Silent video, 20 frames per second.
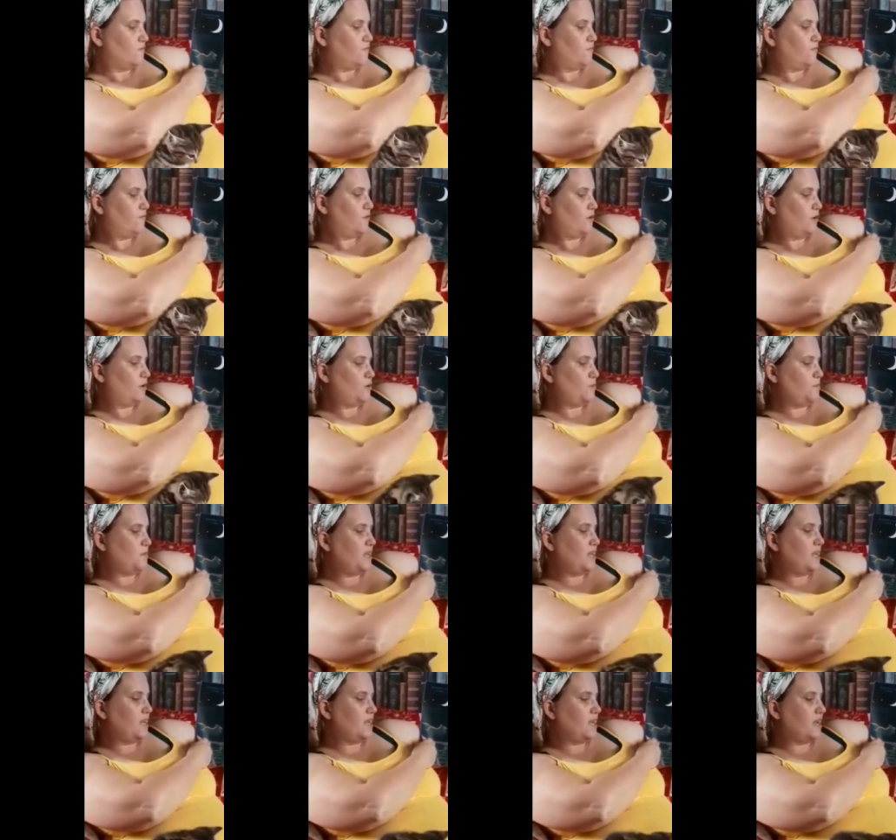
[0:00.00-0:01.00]
Follow
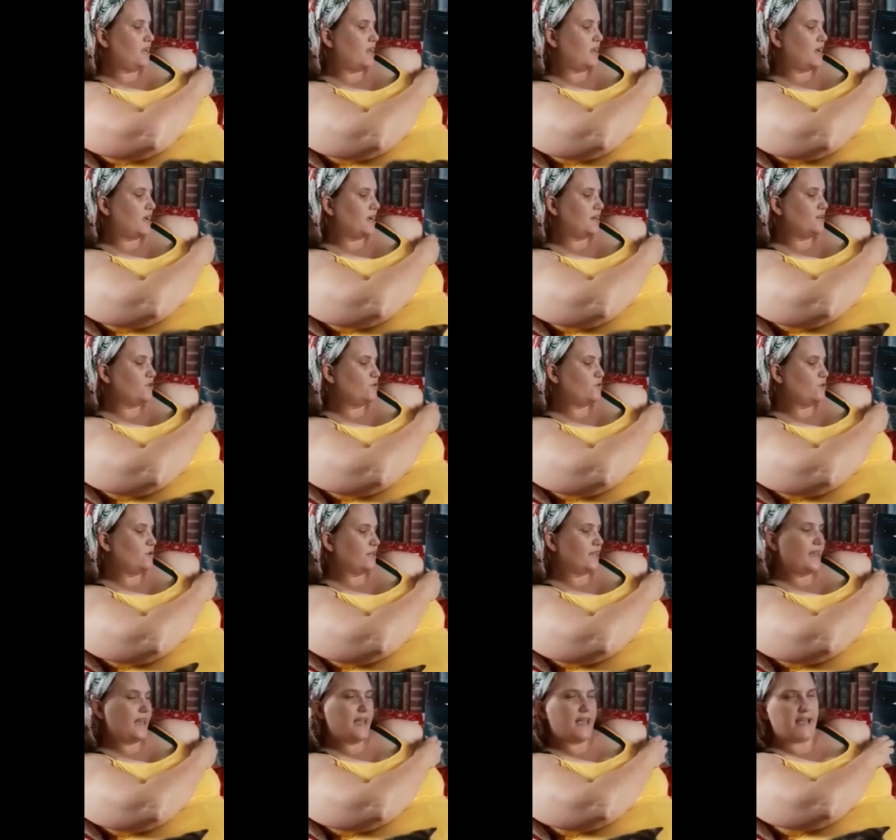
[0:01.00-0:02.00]
me and you'll
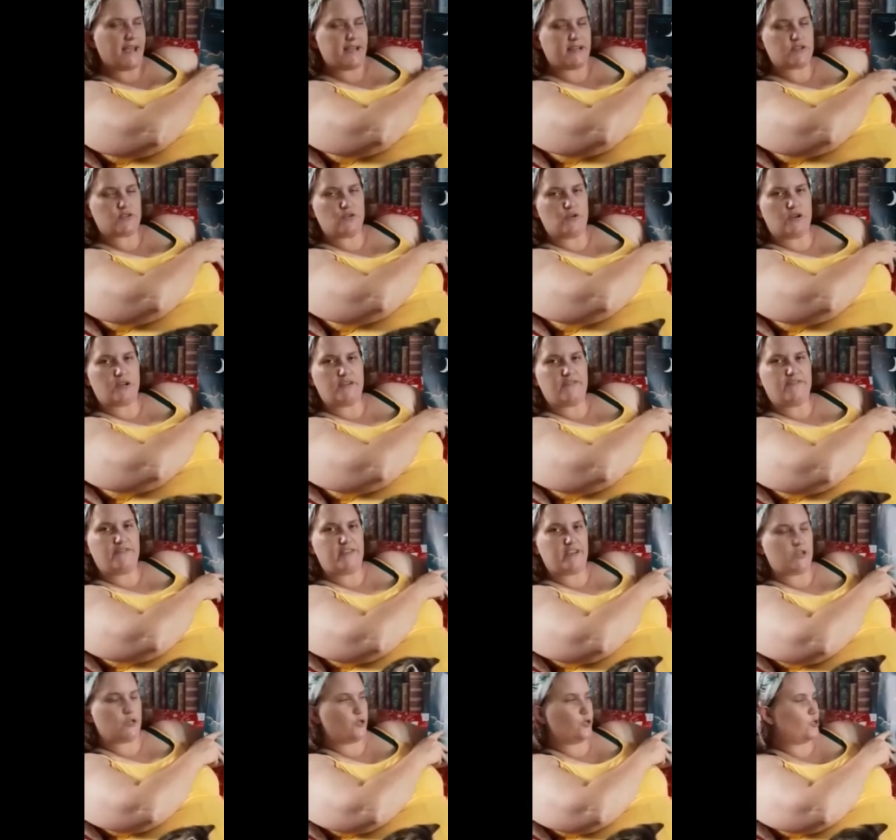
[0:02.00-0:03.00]
get all the
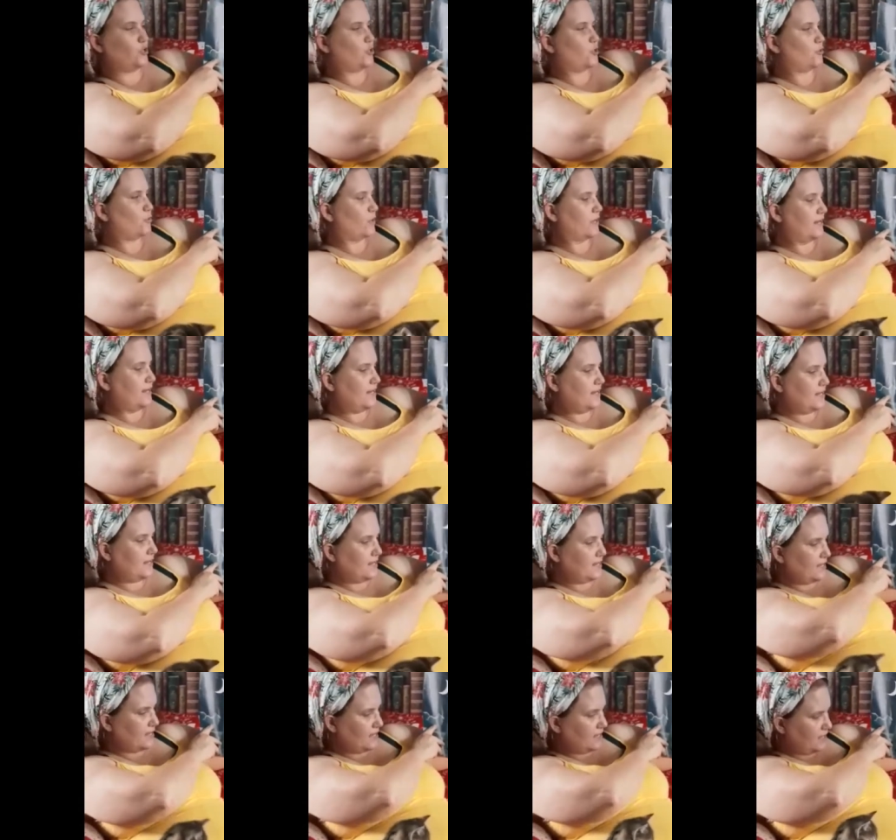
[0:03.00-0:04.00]
fish you can
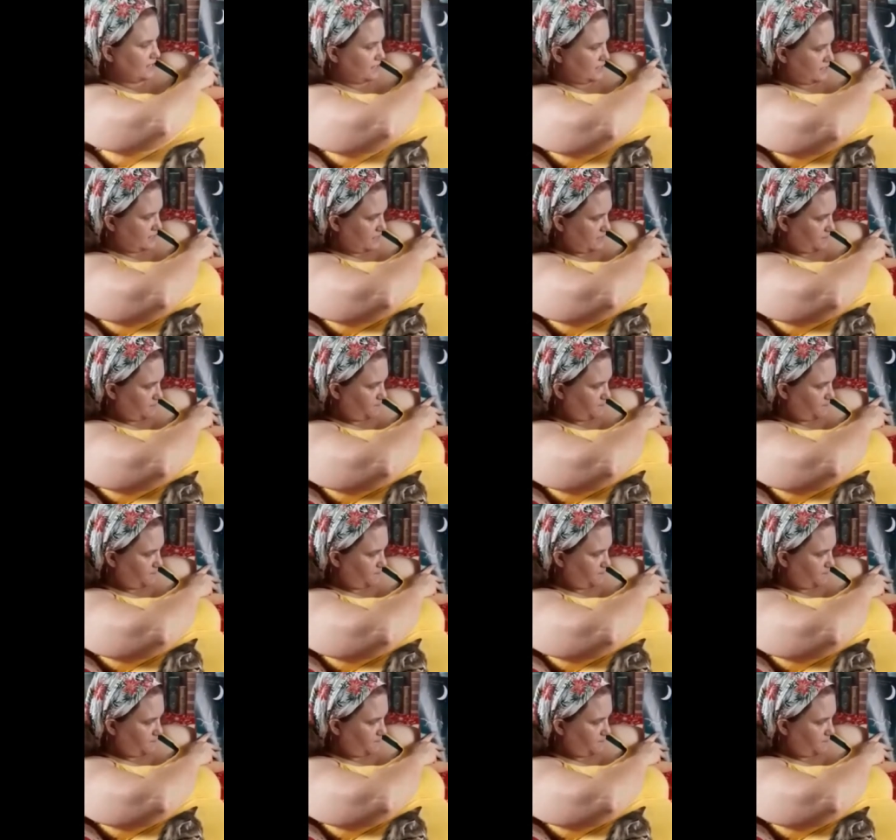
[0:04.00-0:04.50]
eat.